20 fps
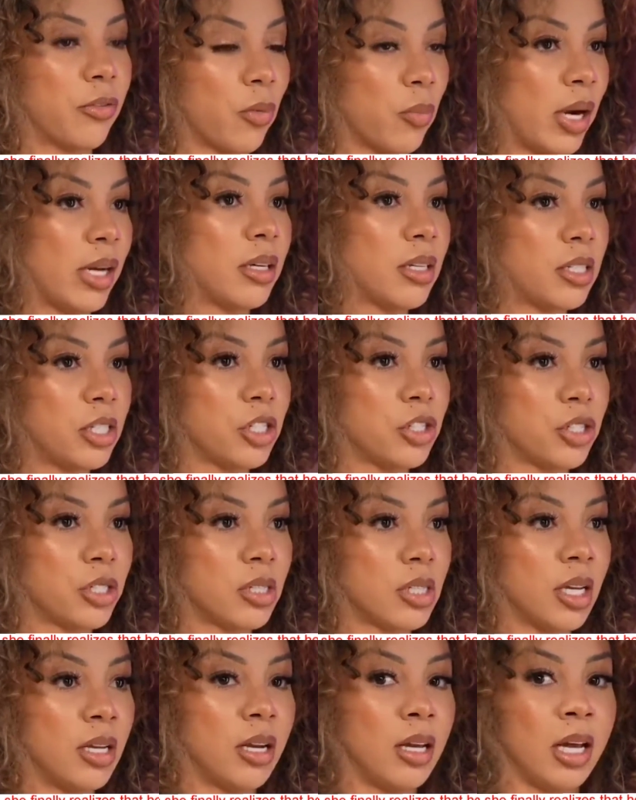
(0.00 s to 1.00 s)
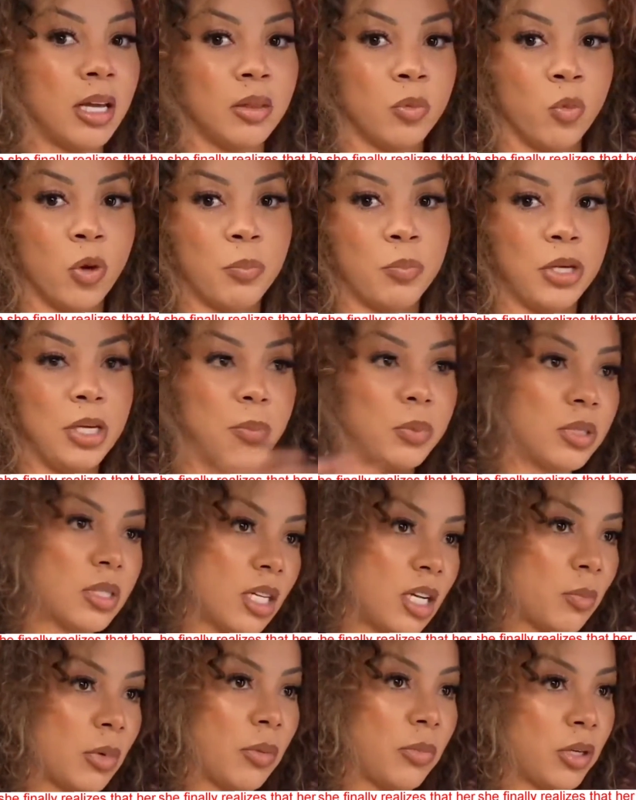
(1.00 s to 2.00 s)
my decisions. And what people
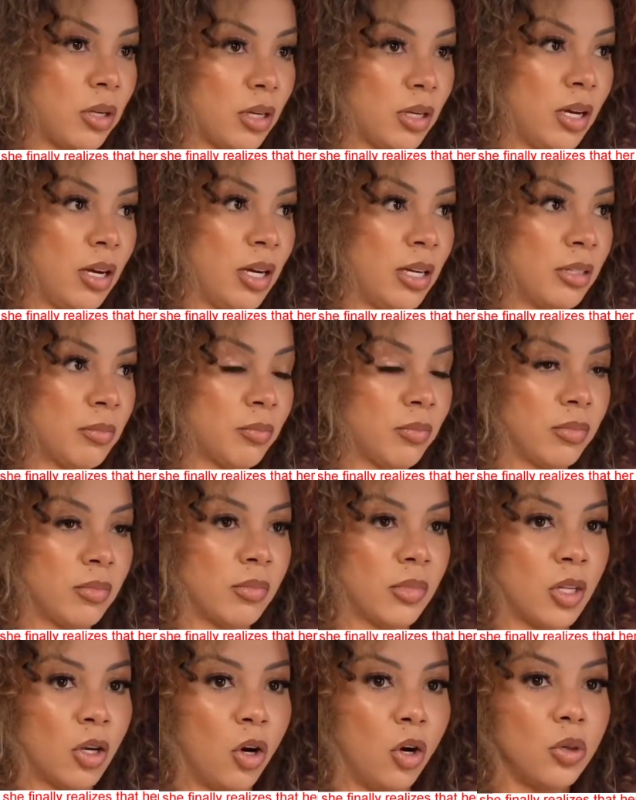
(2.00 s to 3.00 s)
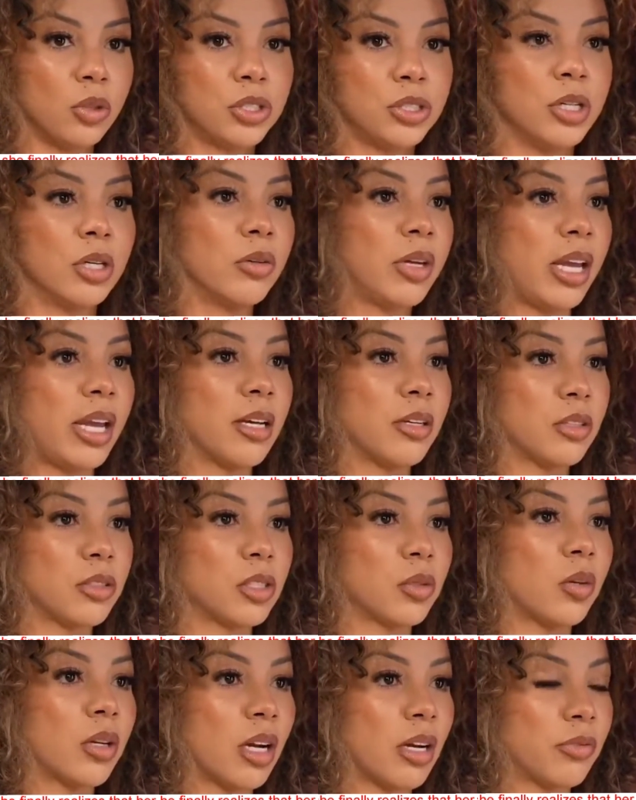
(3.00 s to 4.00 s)
say about me online holds no candle
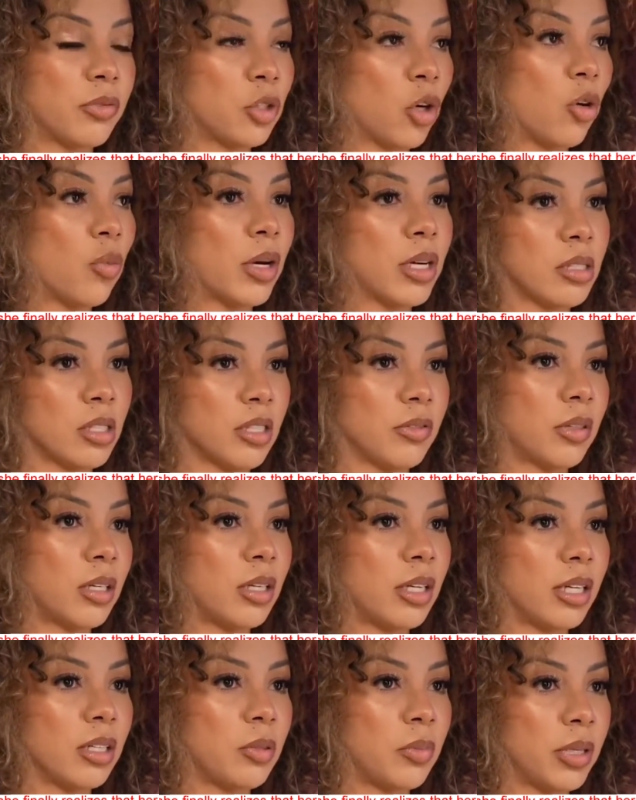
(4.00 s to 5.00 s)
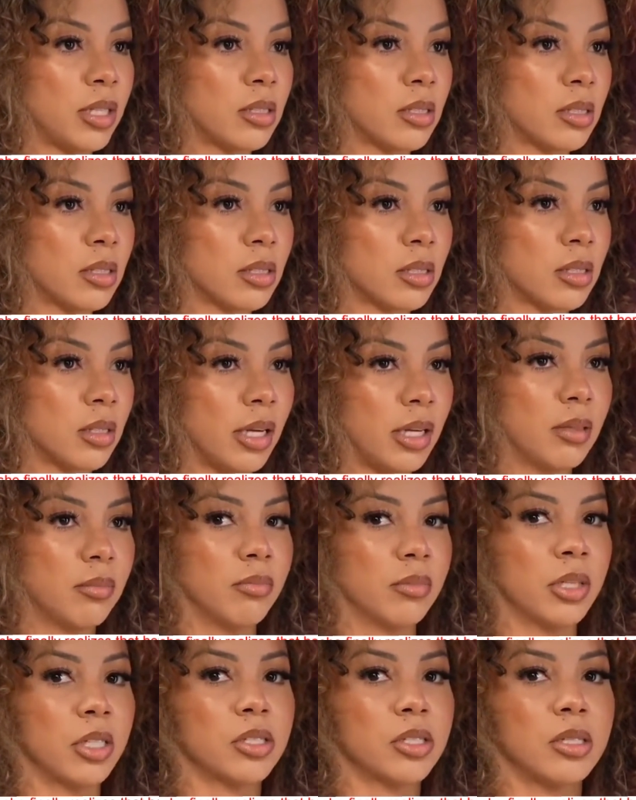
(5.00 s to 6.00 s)
to what I've told myself on a daily basis. Like,
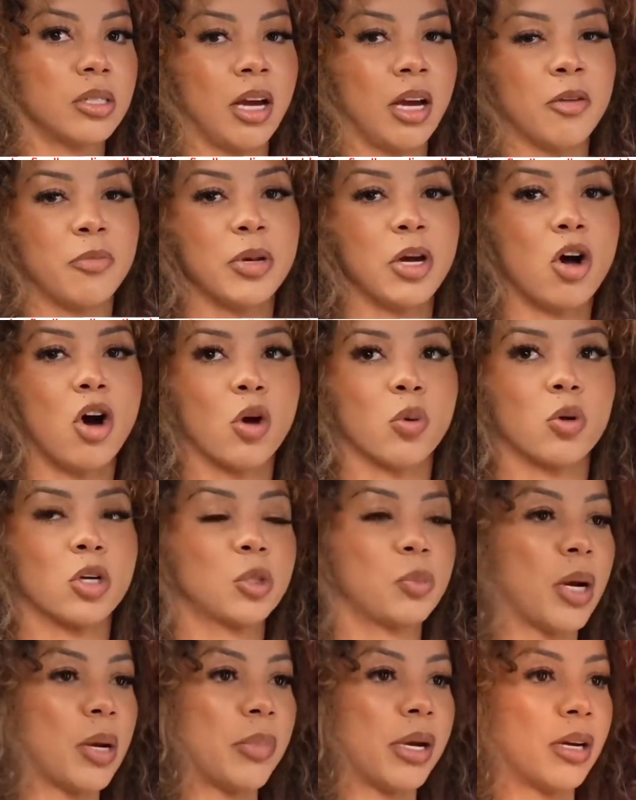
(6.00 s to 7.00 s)
I've been called worse by better,